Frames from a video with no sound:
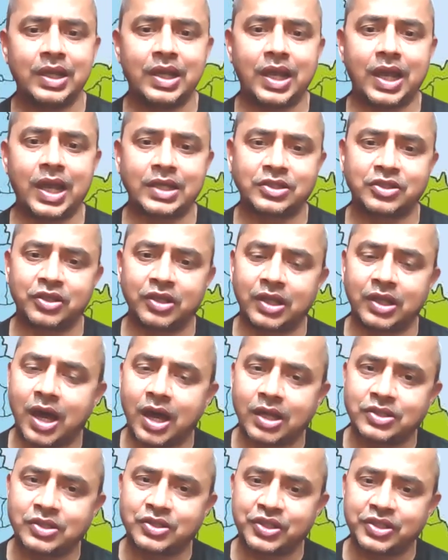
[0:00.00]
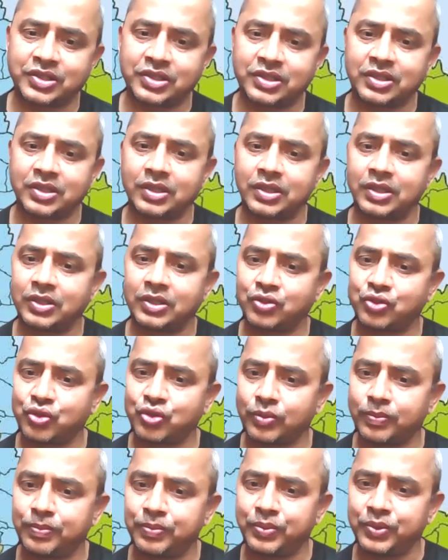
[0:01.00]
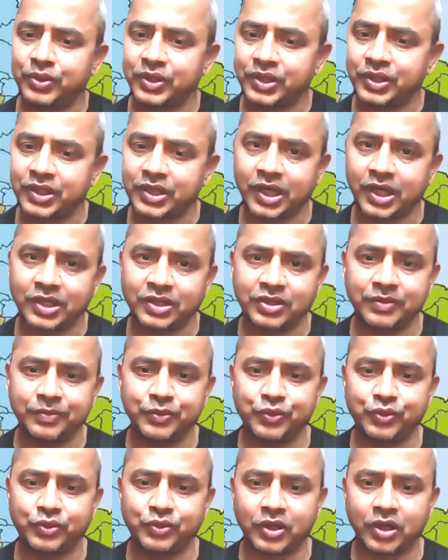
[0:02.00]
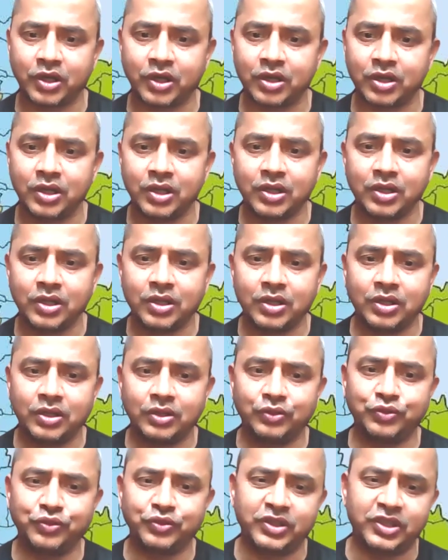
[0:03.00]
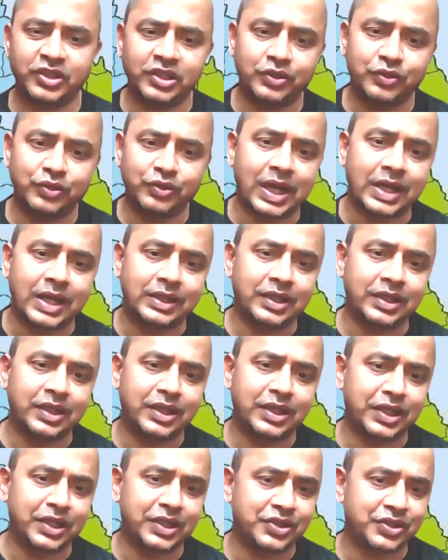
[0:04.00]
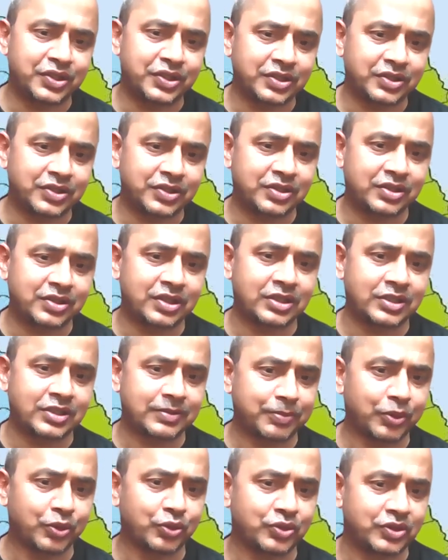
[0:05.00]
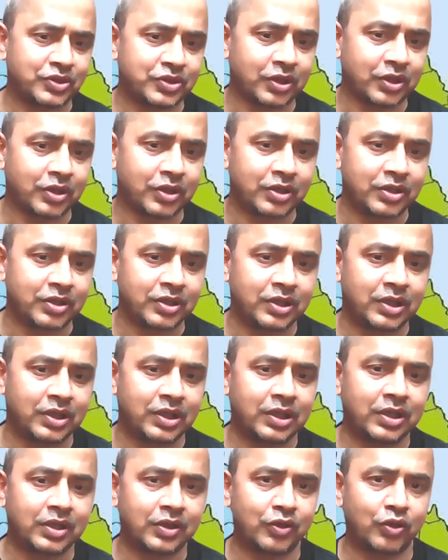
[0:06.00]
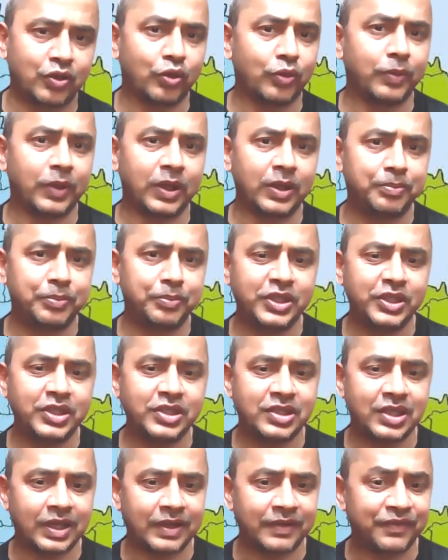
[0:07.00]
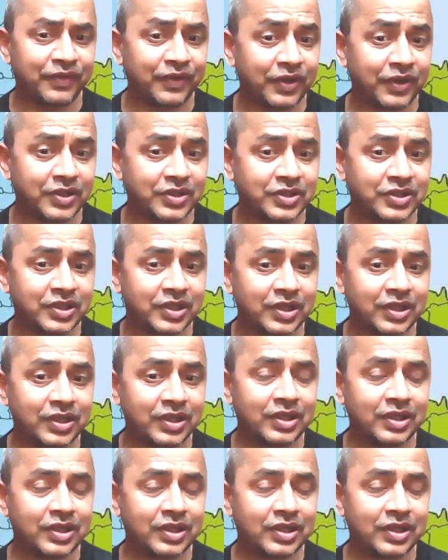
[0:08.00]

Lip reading: as the largest troop contributor to the United Nations sponsored global peace efforts